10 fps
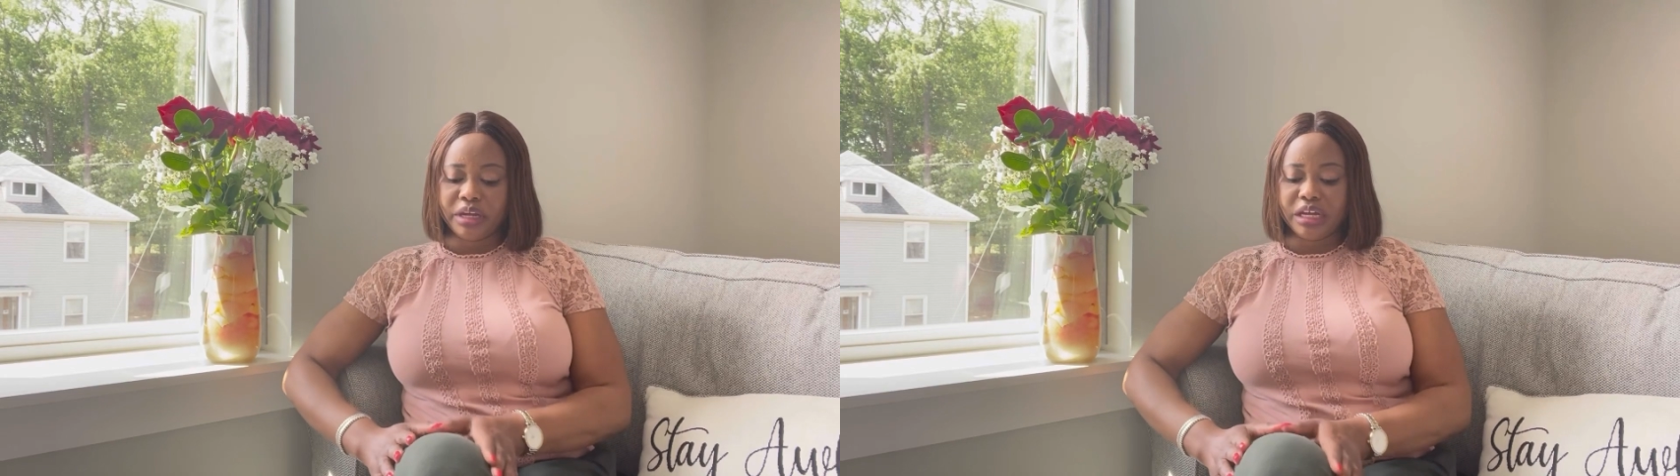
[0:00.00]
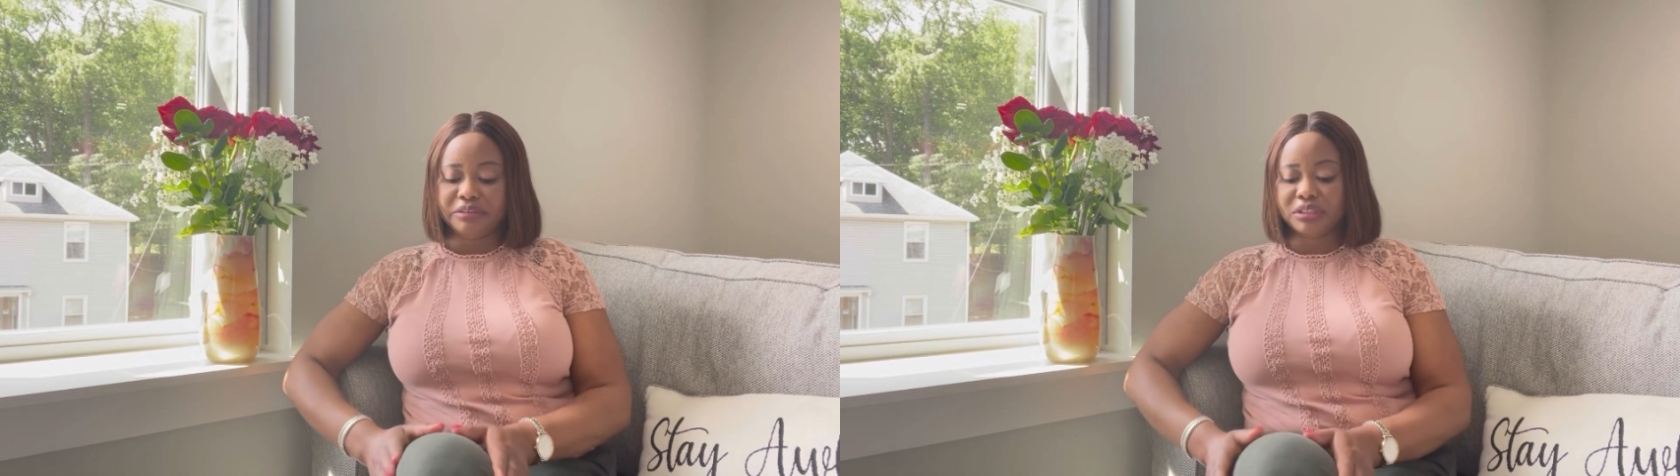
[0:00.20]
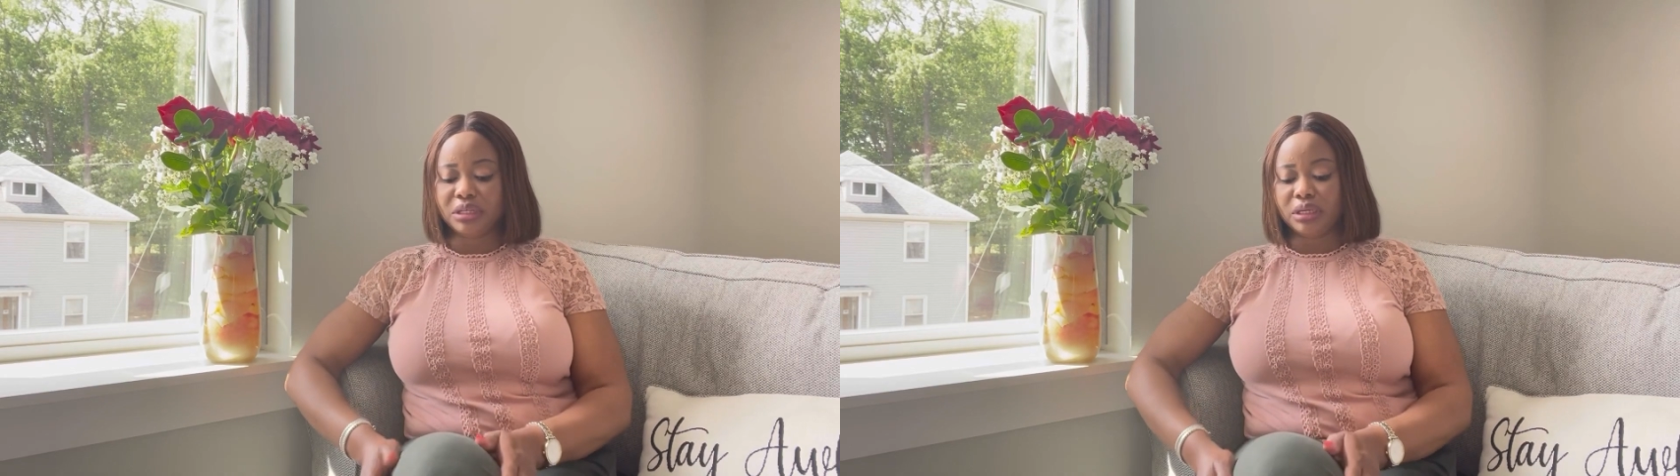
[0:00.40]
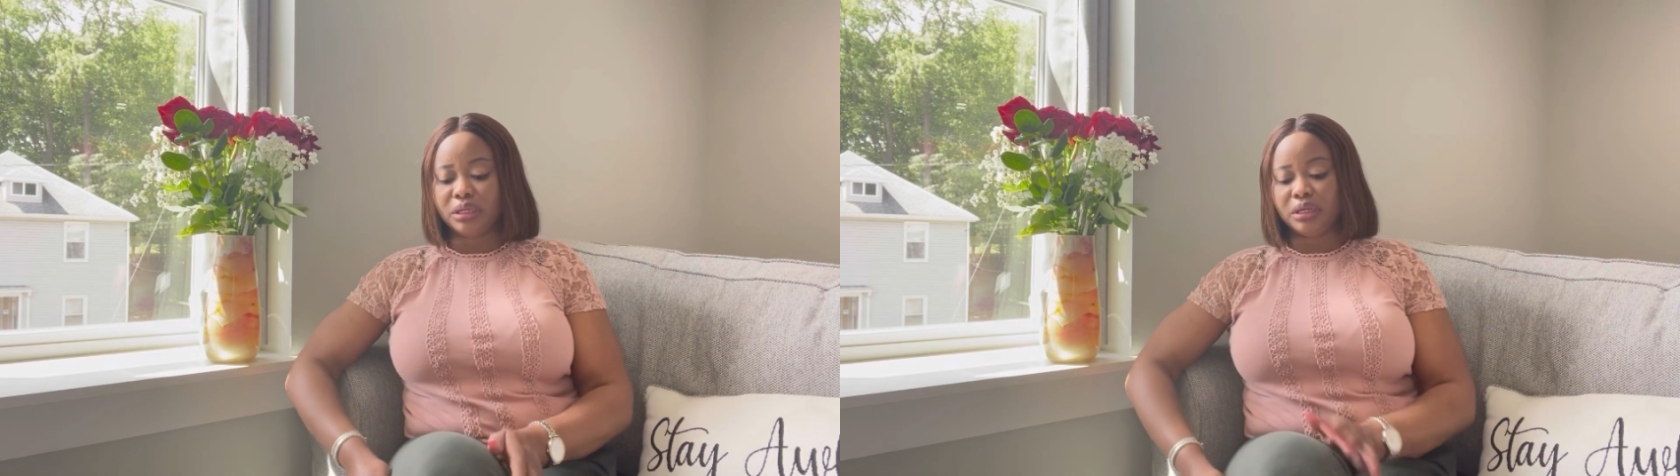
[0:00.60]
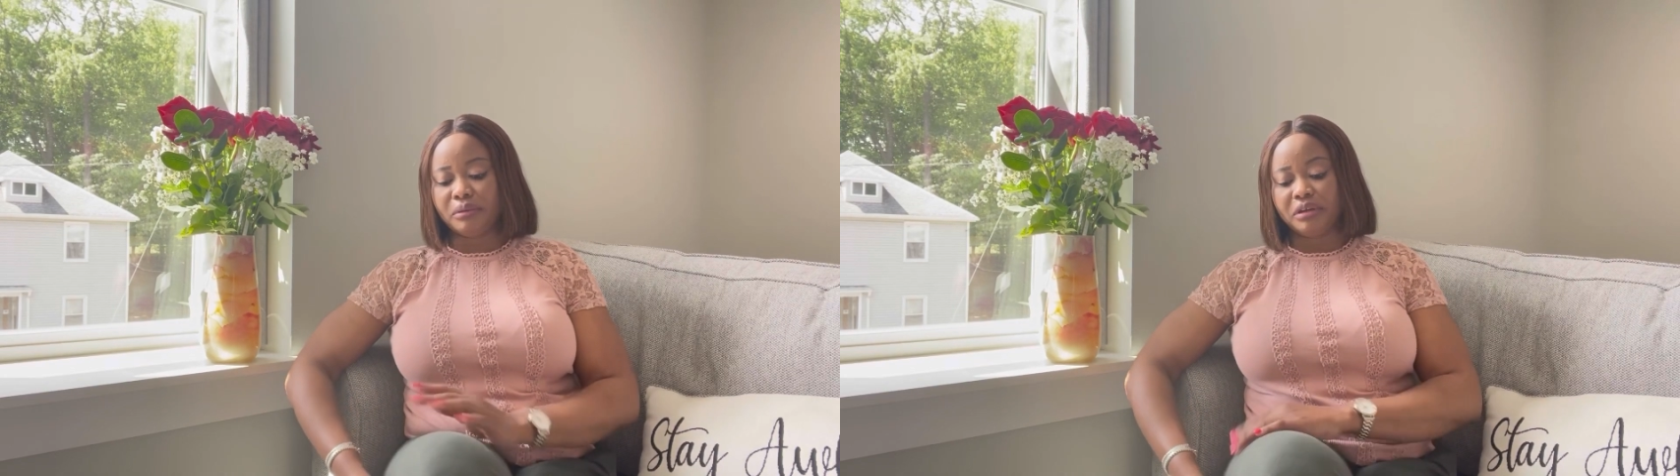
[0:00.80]

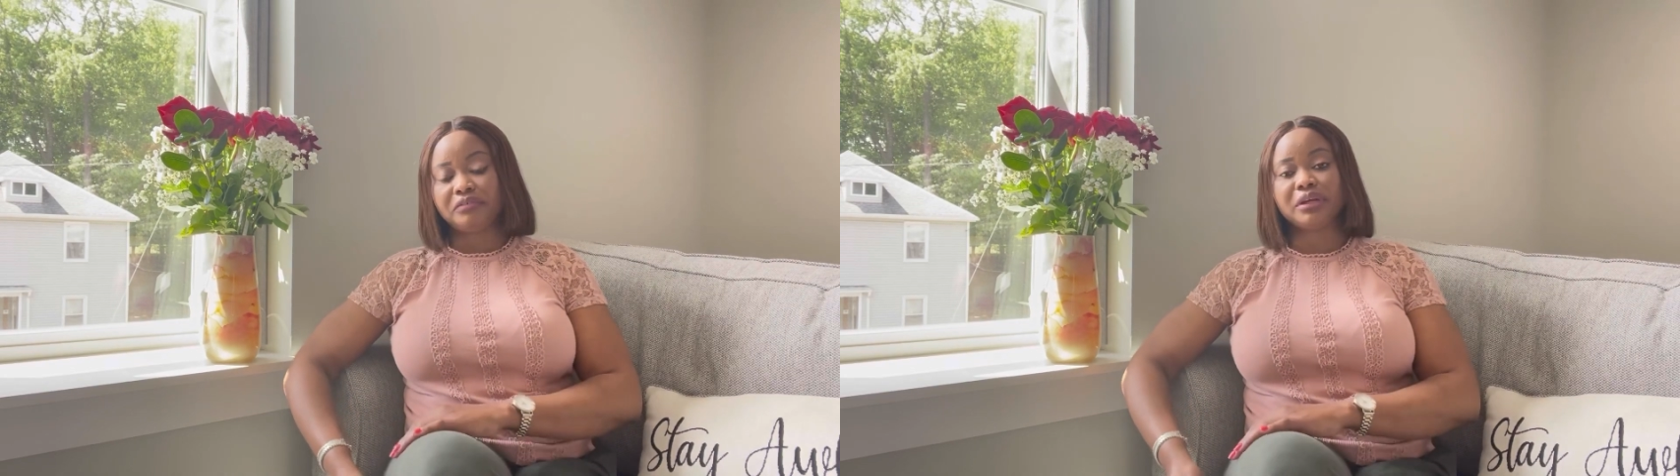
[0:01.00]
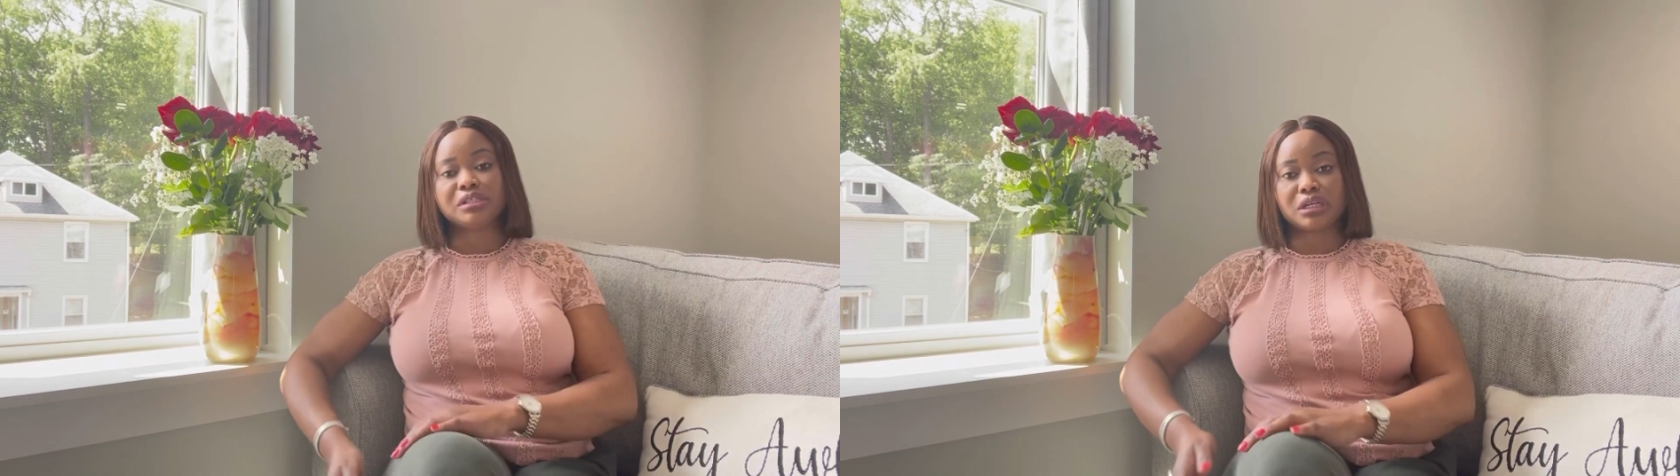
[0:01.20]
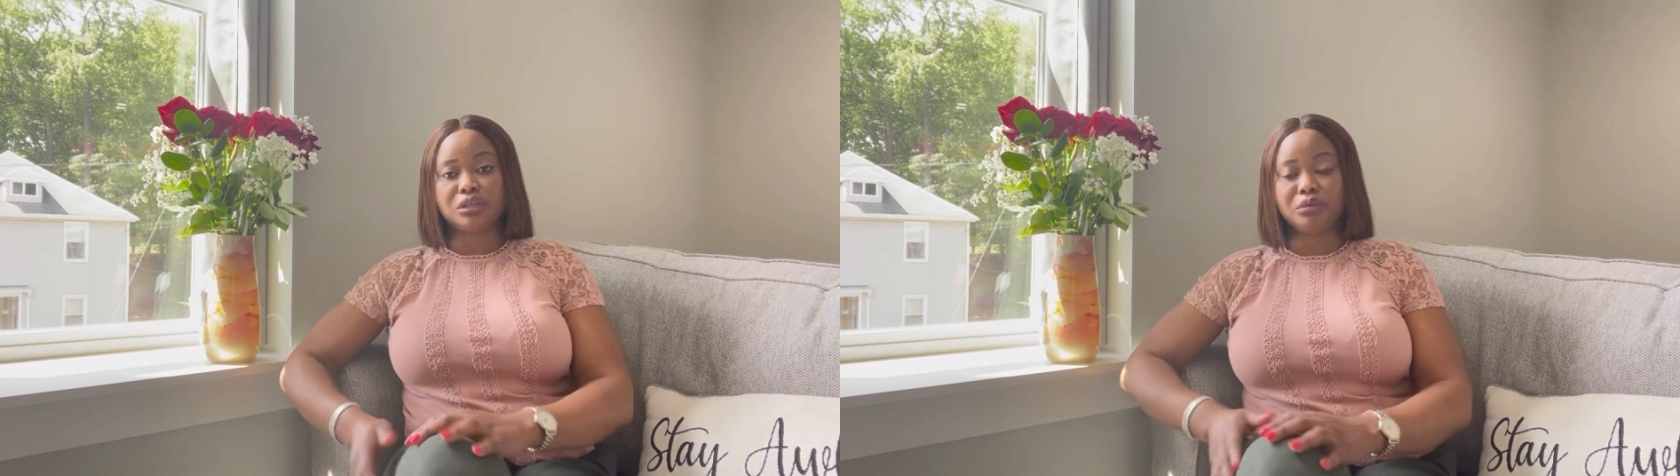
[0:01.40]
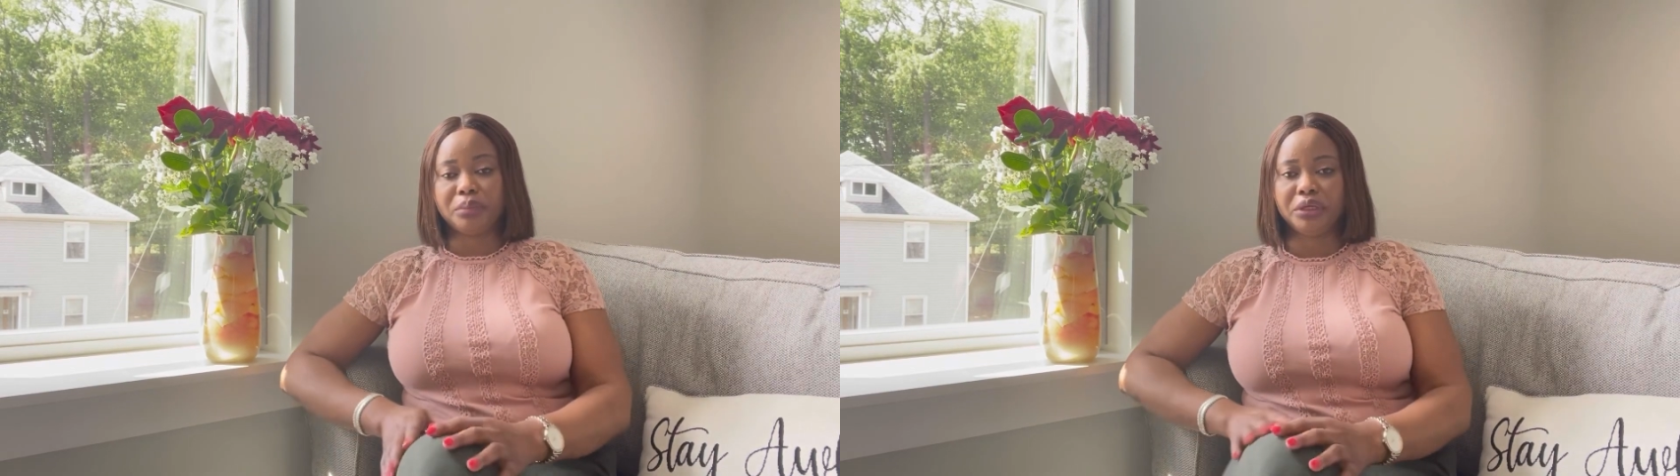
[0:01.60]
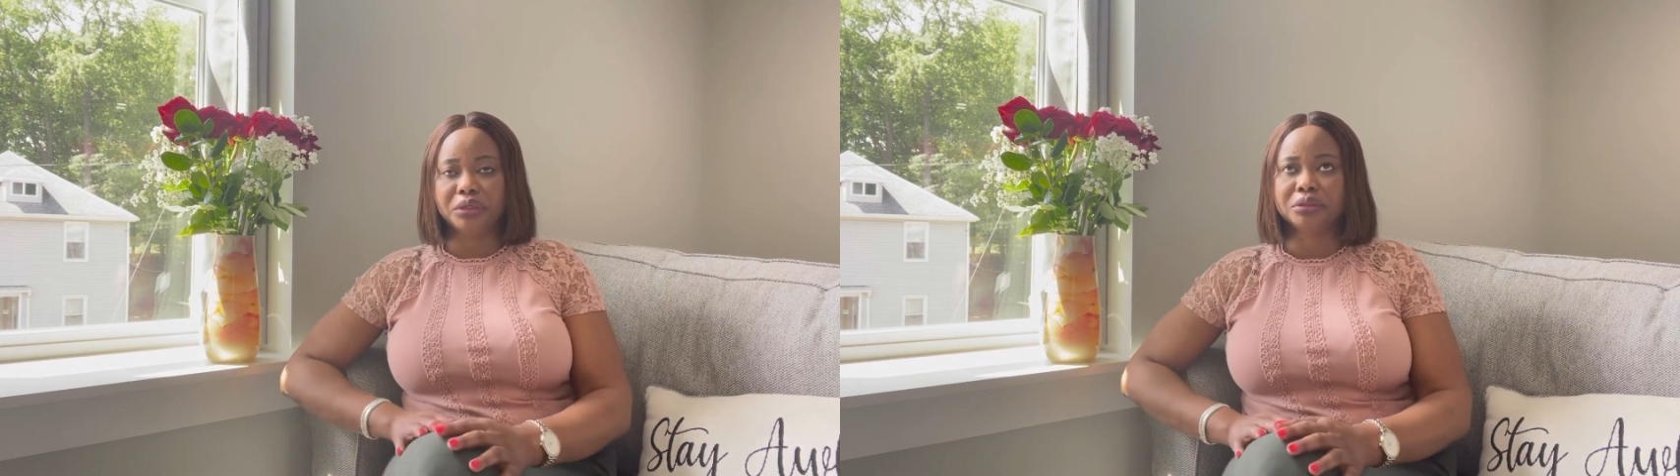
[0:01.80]
Eventually I went for a second
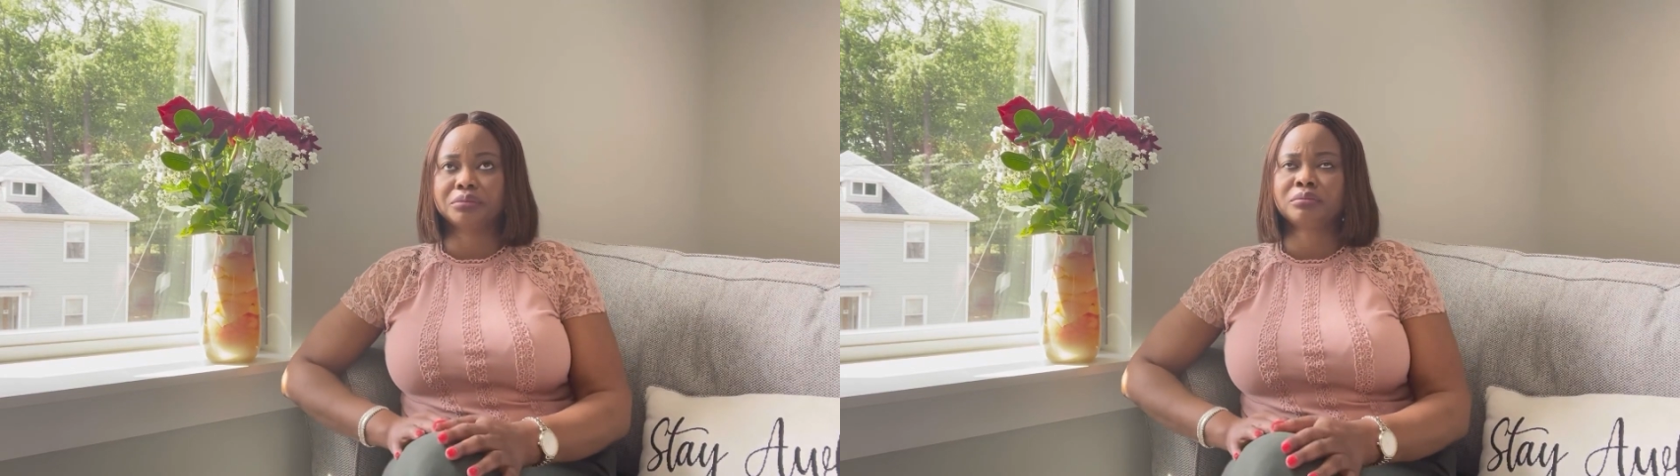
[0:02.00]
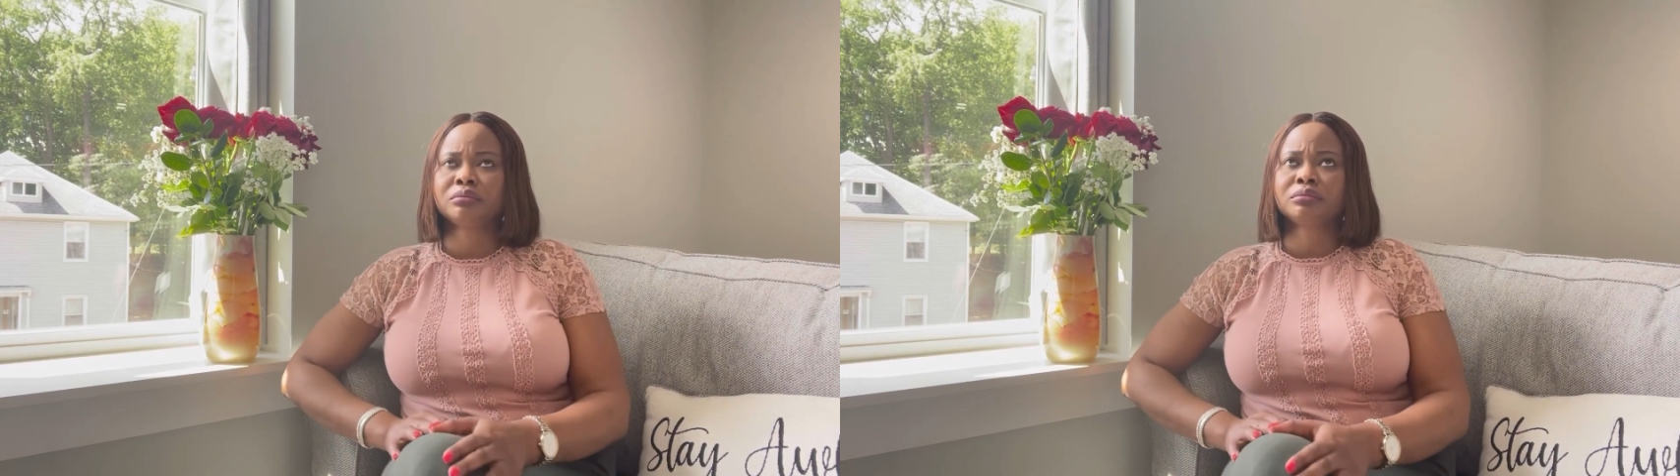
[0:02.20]
opinion